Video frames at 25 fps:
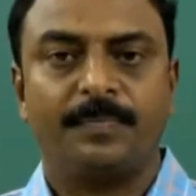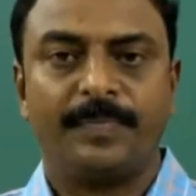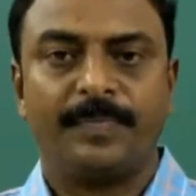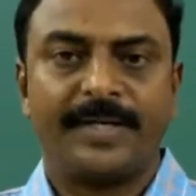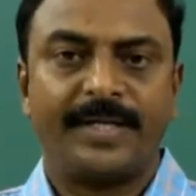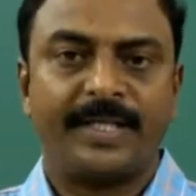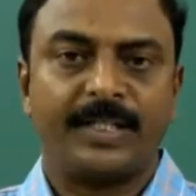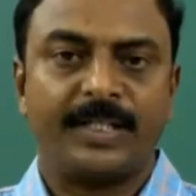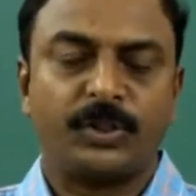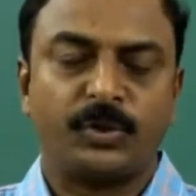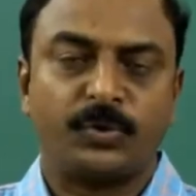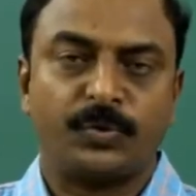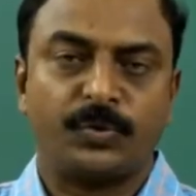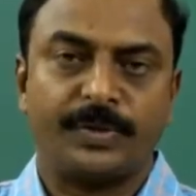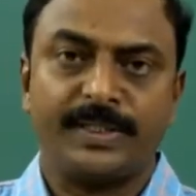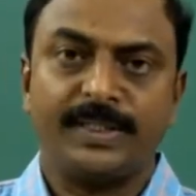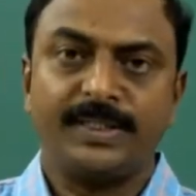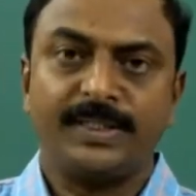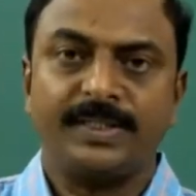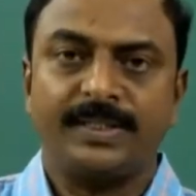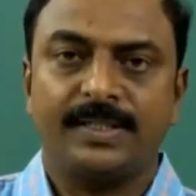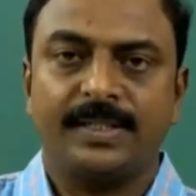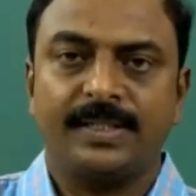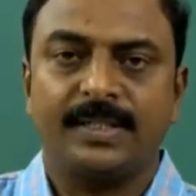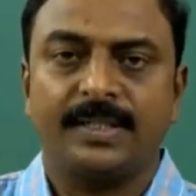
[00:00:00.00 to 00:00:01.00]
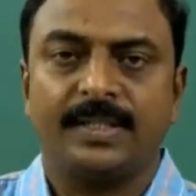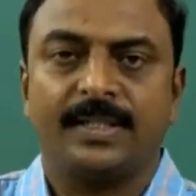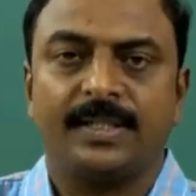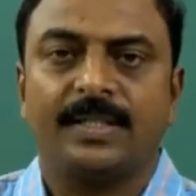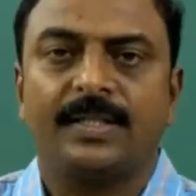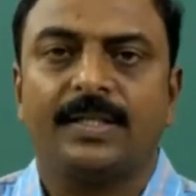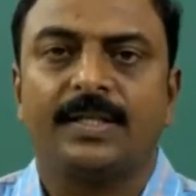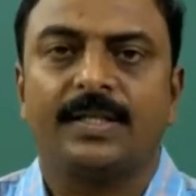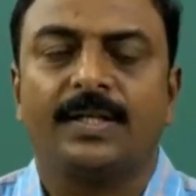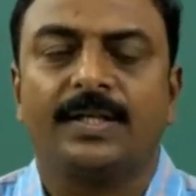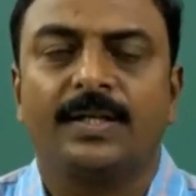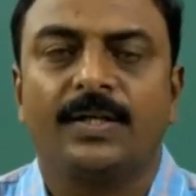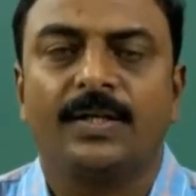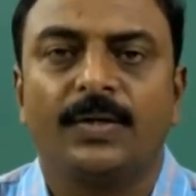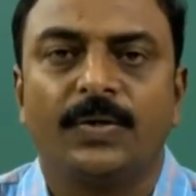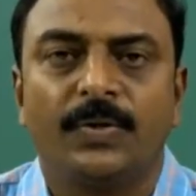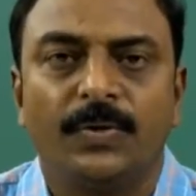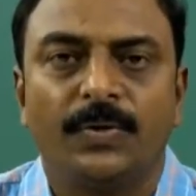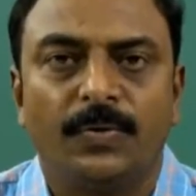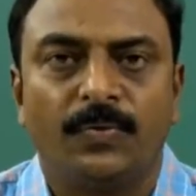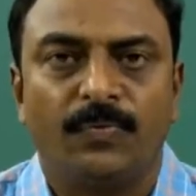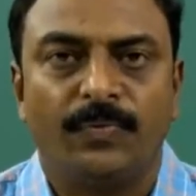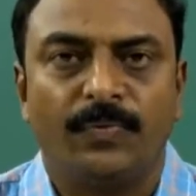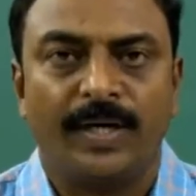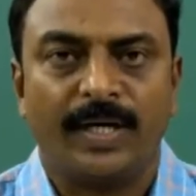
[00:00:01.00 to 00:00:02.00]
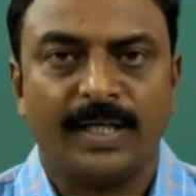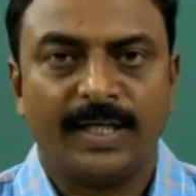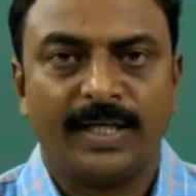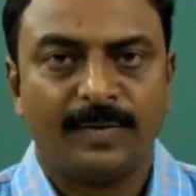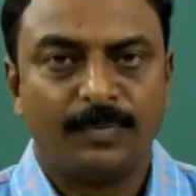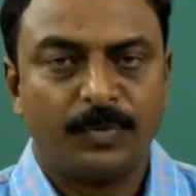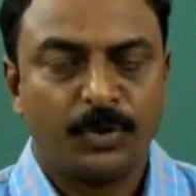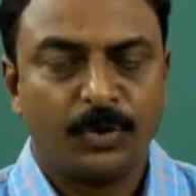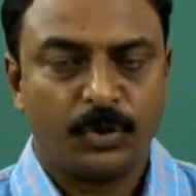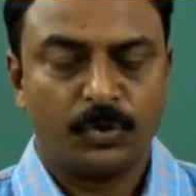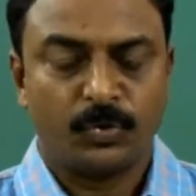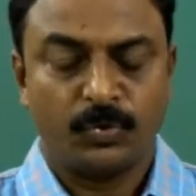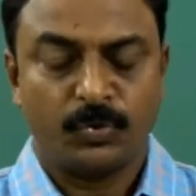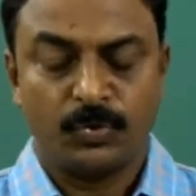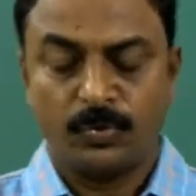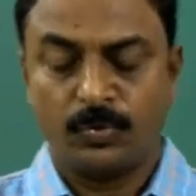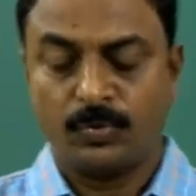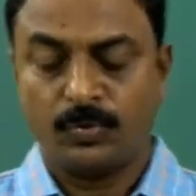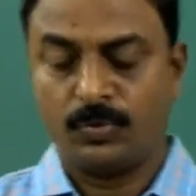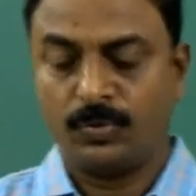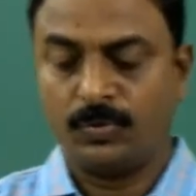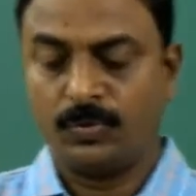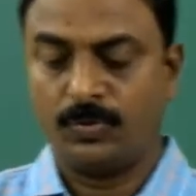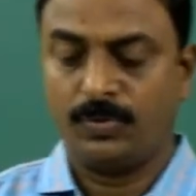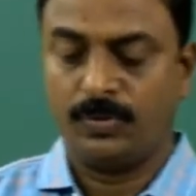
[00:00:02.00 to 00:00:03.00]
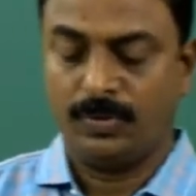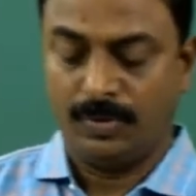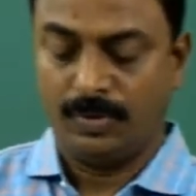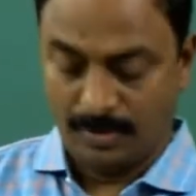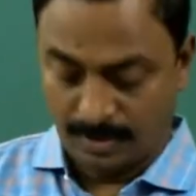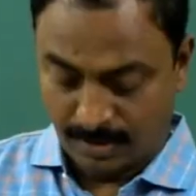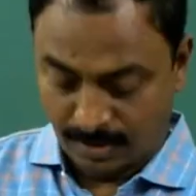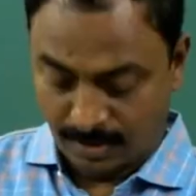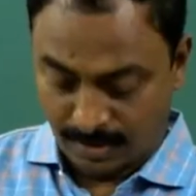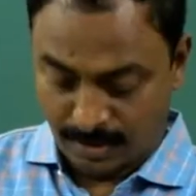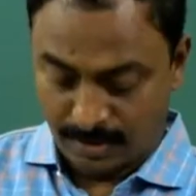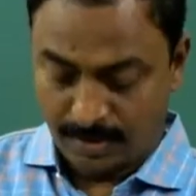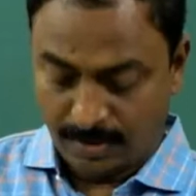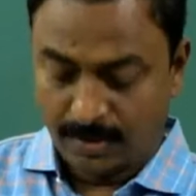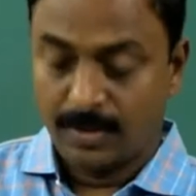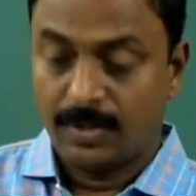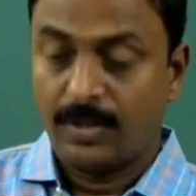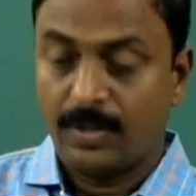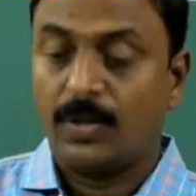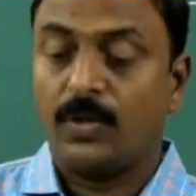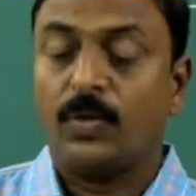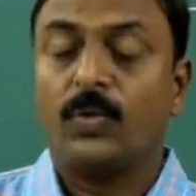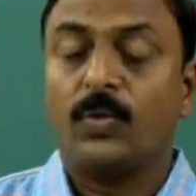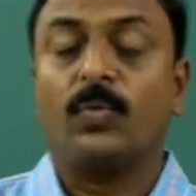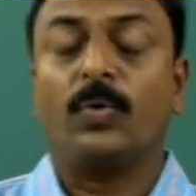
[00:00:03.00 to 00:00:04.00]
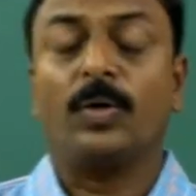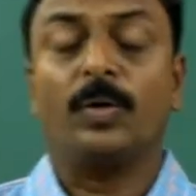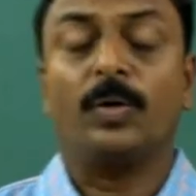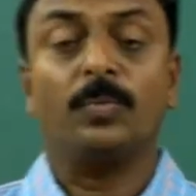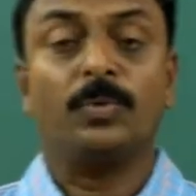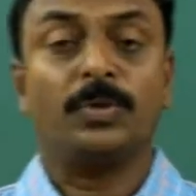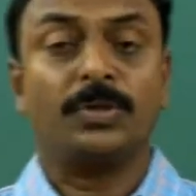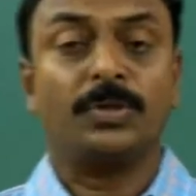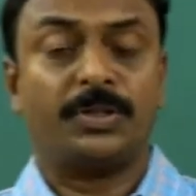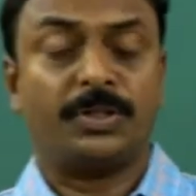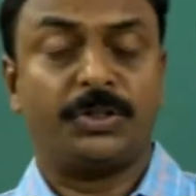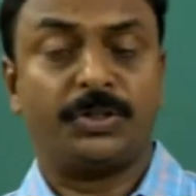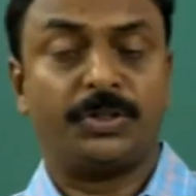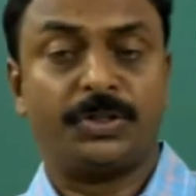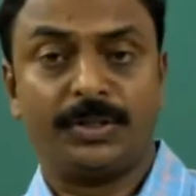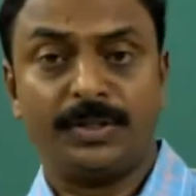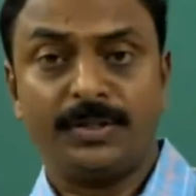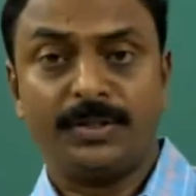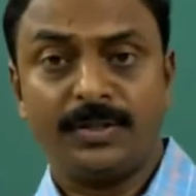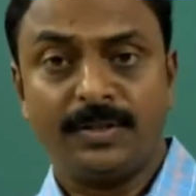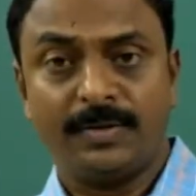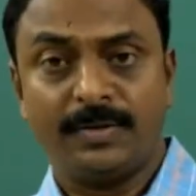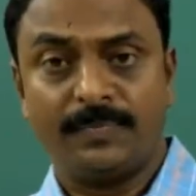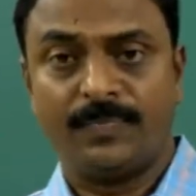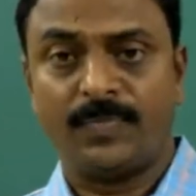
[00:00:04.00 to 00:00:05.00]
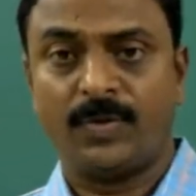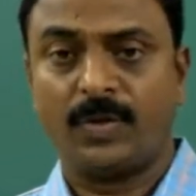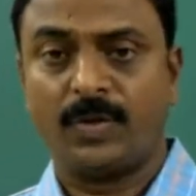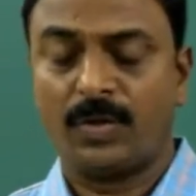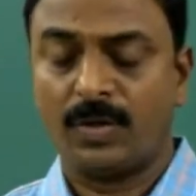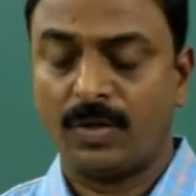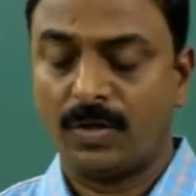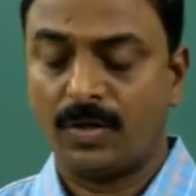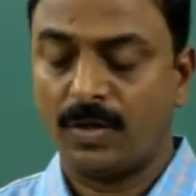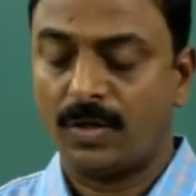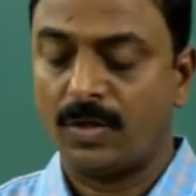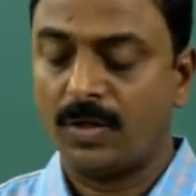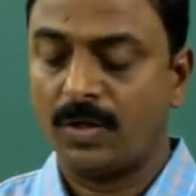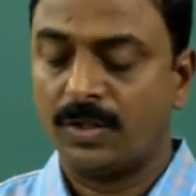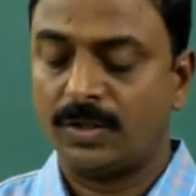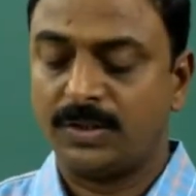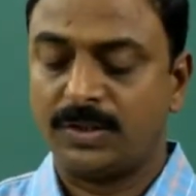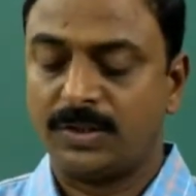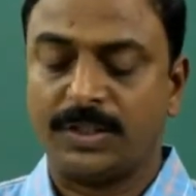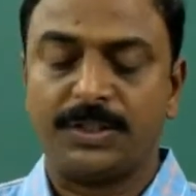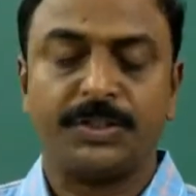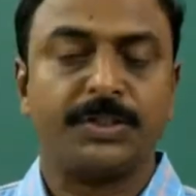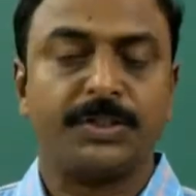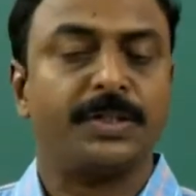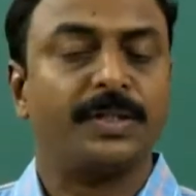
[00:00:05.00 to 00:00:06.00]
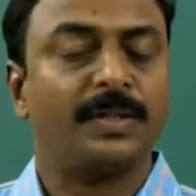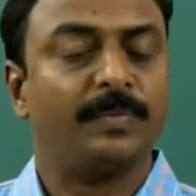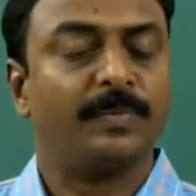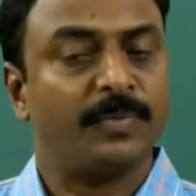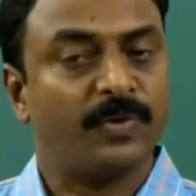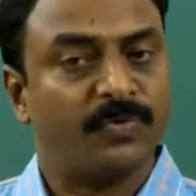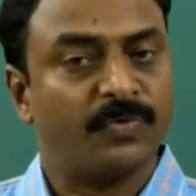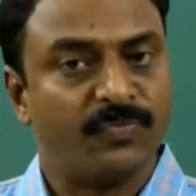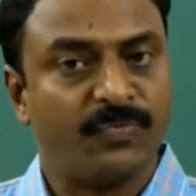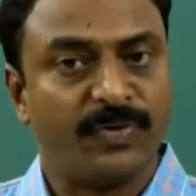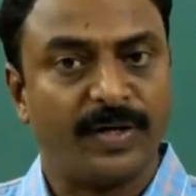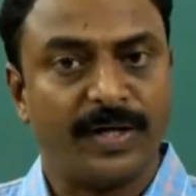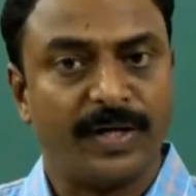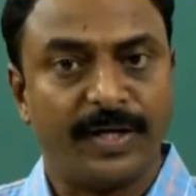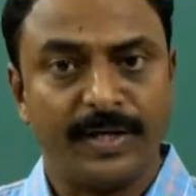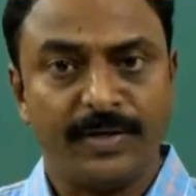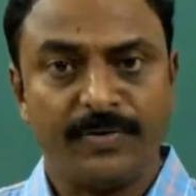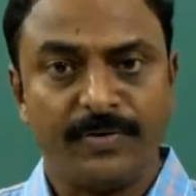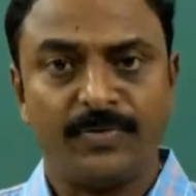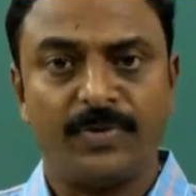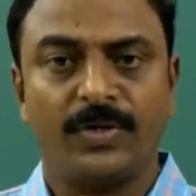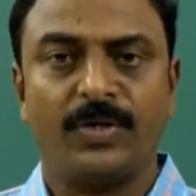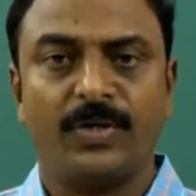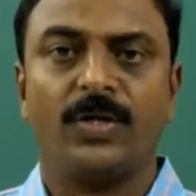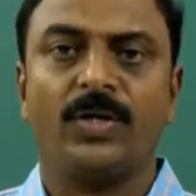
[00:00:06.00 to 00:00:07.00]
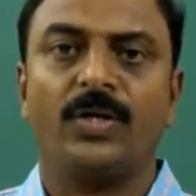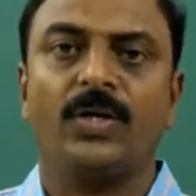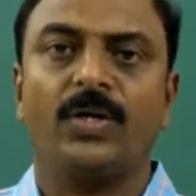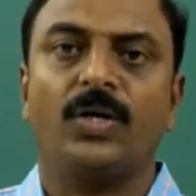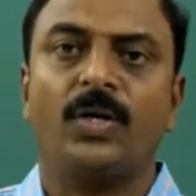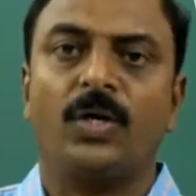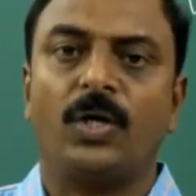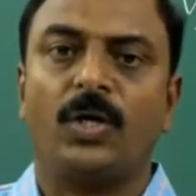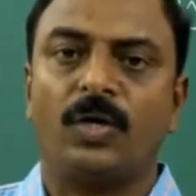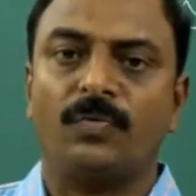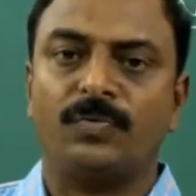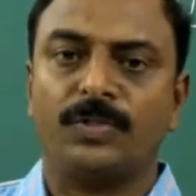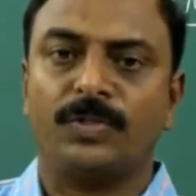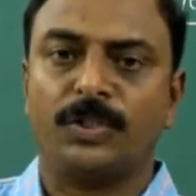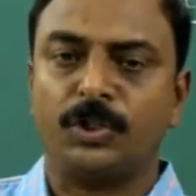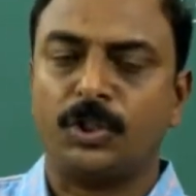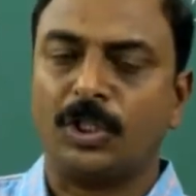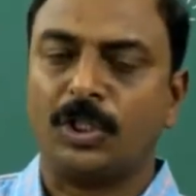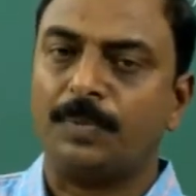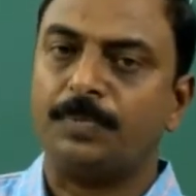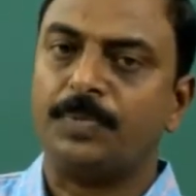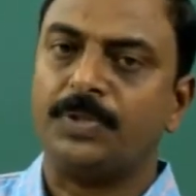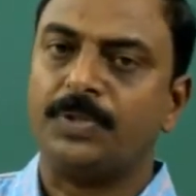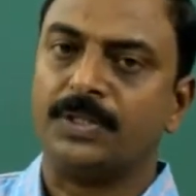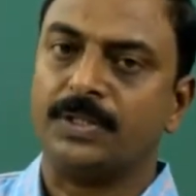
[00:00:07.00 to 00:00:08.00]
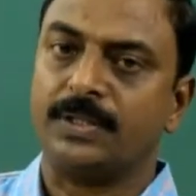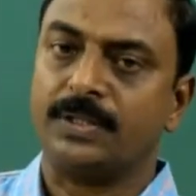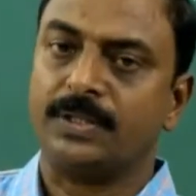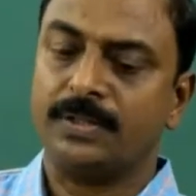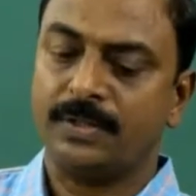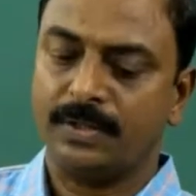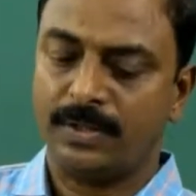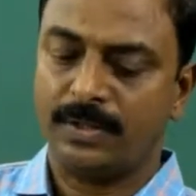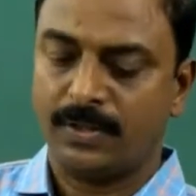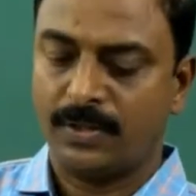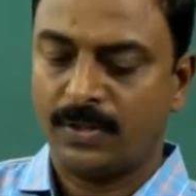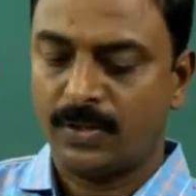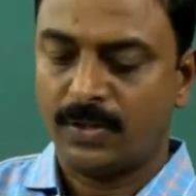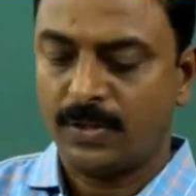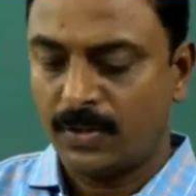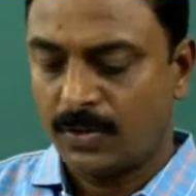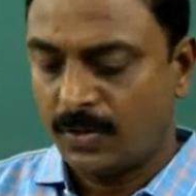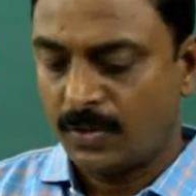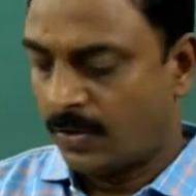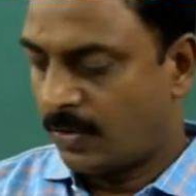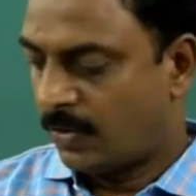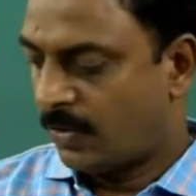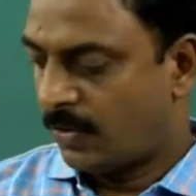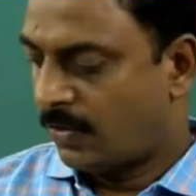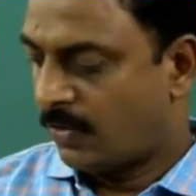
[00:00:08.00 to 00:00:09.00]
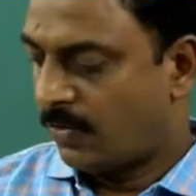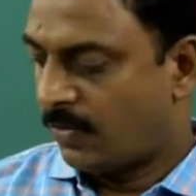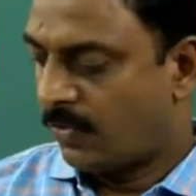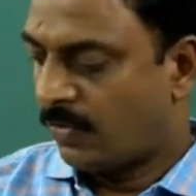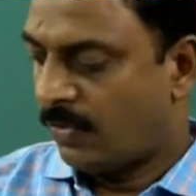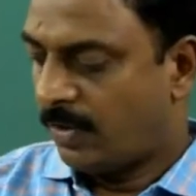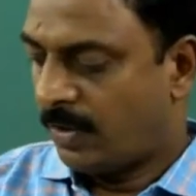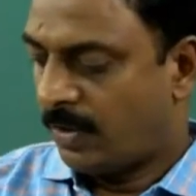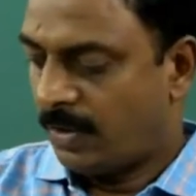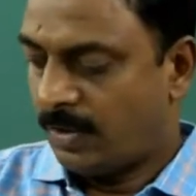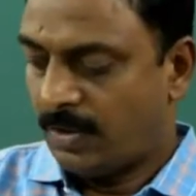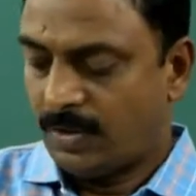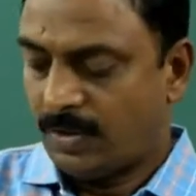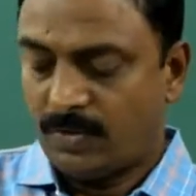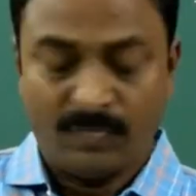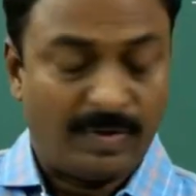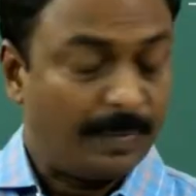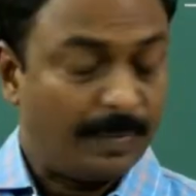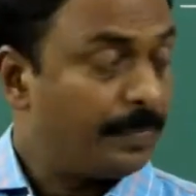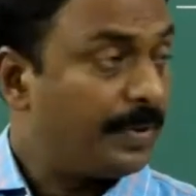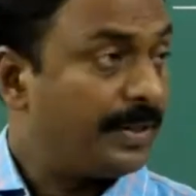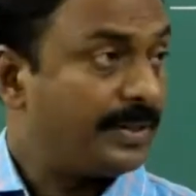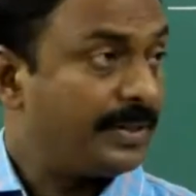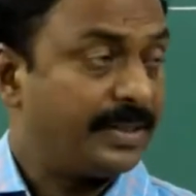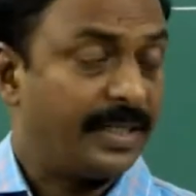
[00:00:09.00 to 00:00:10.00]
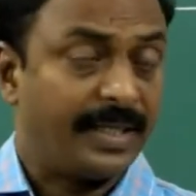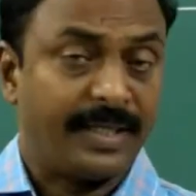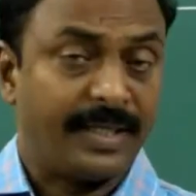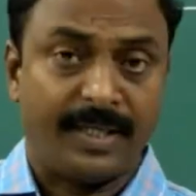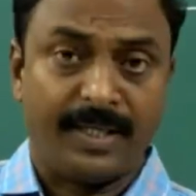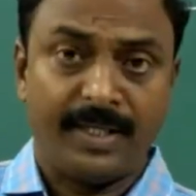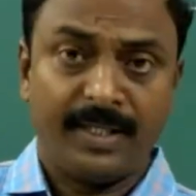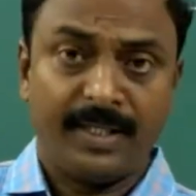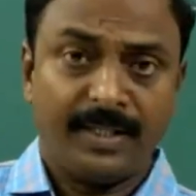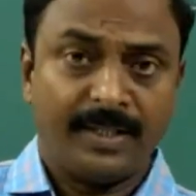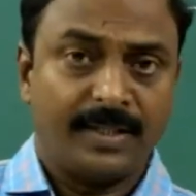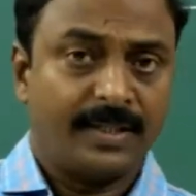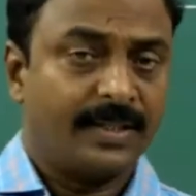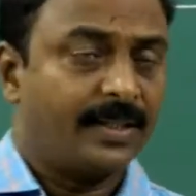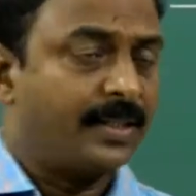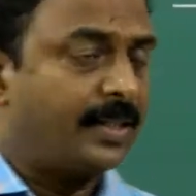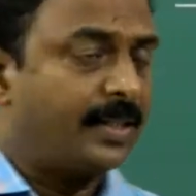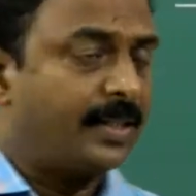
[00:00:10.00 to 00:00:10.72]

My dear students, welcome to one more session, session number 5 of the chapter web designing.